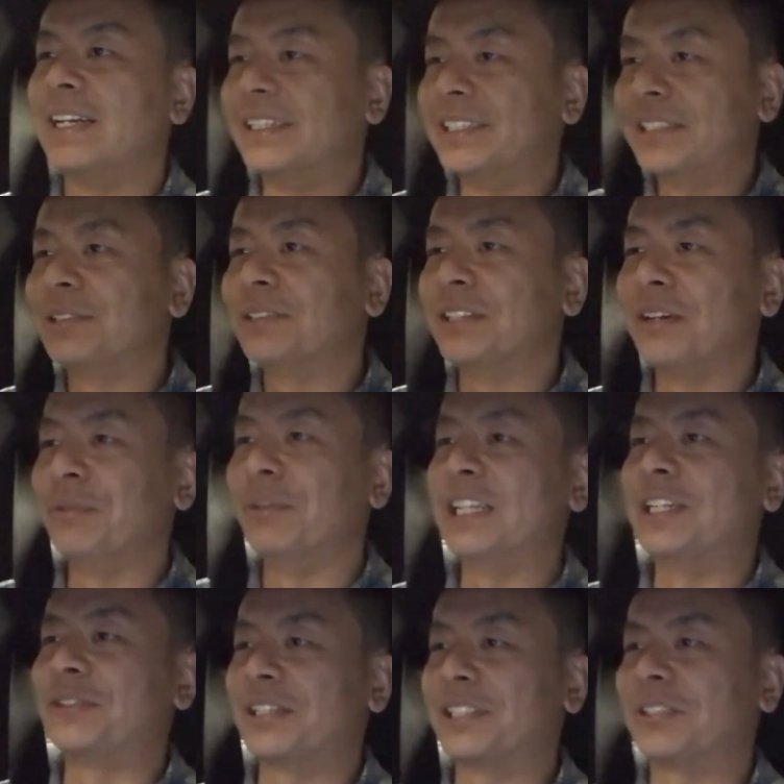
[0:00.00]
I still don't
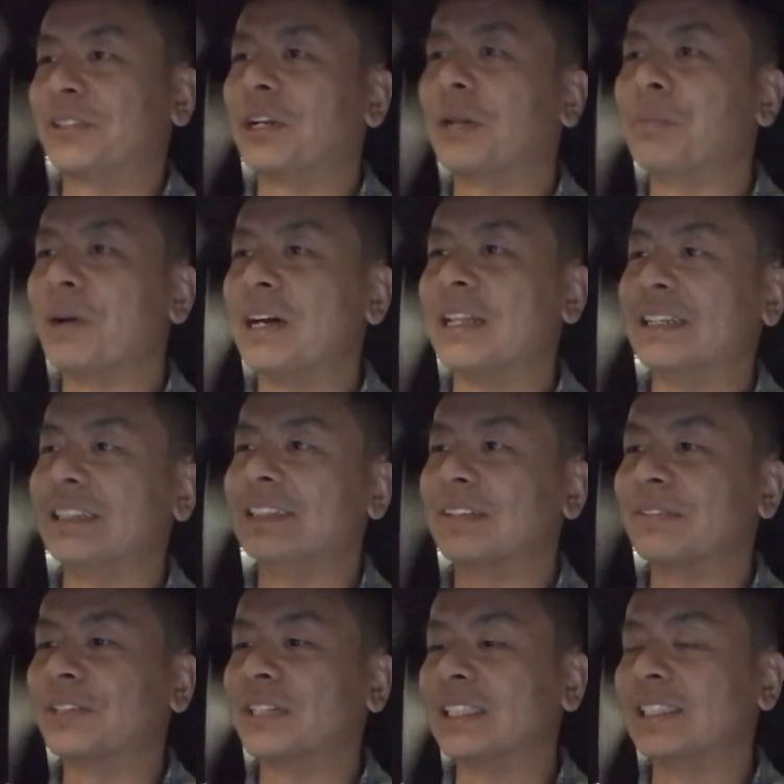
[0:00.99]
really trust Autopilot,
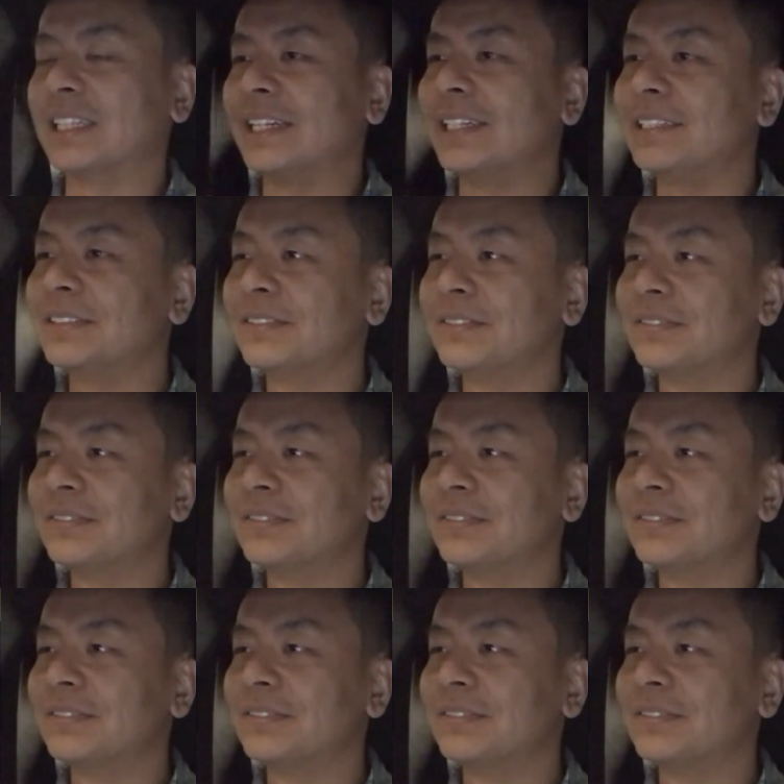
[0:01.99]
I've got to say.